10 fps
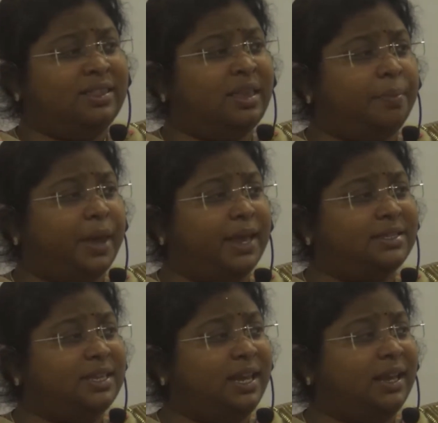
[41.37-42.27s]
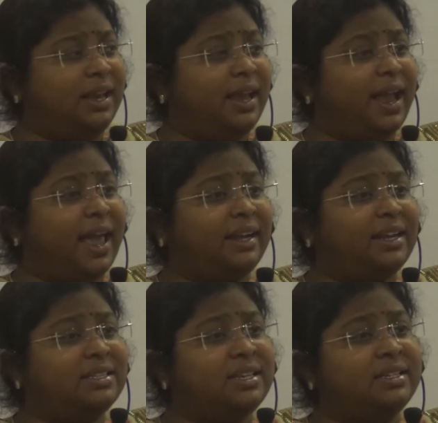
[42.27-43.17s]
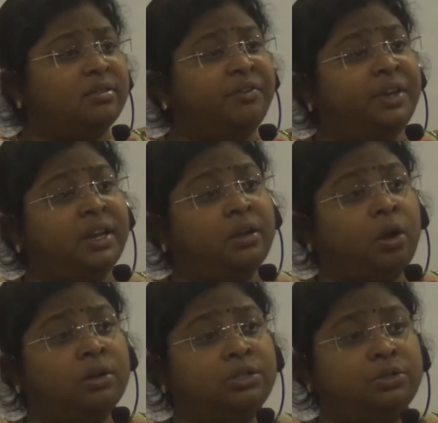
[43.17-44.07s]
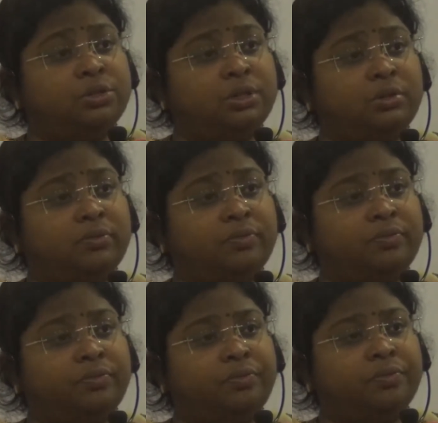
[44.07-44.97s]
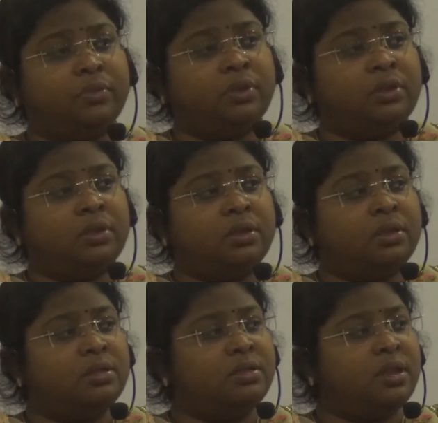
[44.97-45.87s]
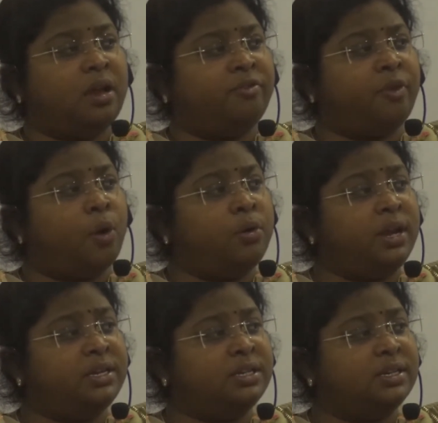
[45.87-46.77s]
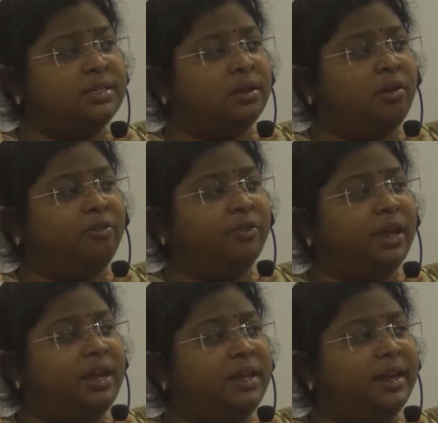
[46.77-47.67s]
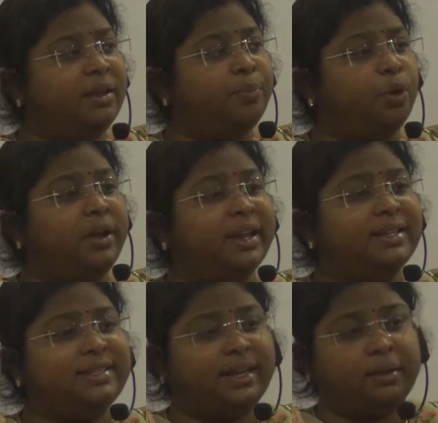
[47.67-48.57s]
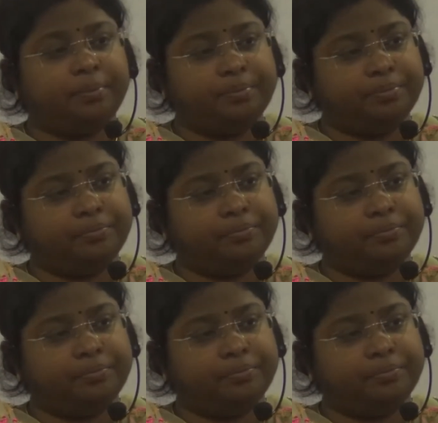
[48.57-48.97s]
The basic characteristics of Indian constitution, the foundations of Indian political setup.